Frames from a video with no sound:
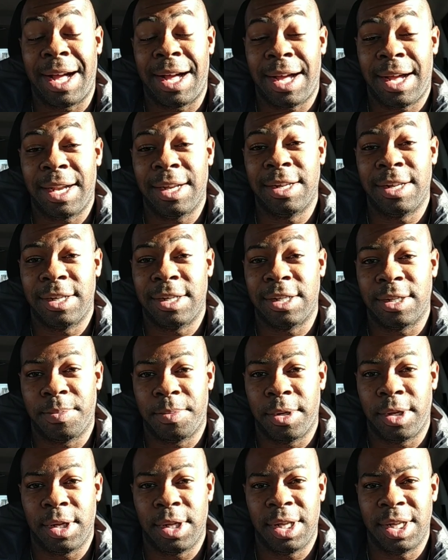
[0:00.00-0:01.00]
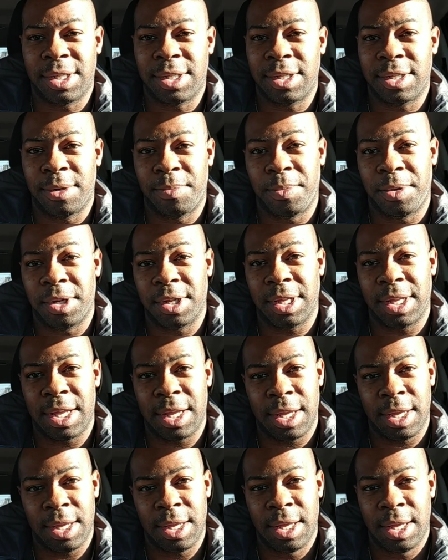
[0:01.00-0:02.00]
I love this book. And this is a book
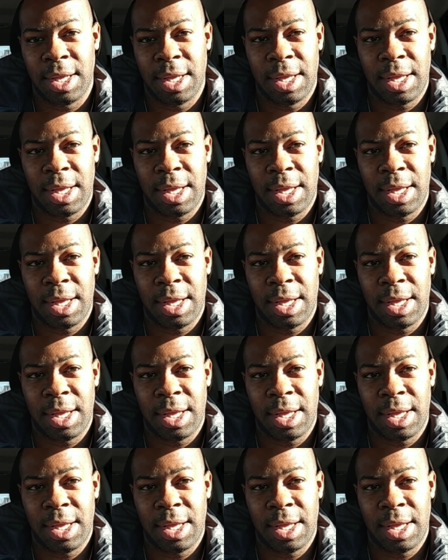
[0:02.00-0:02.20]
that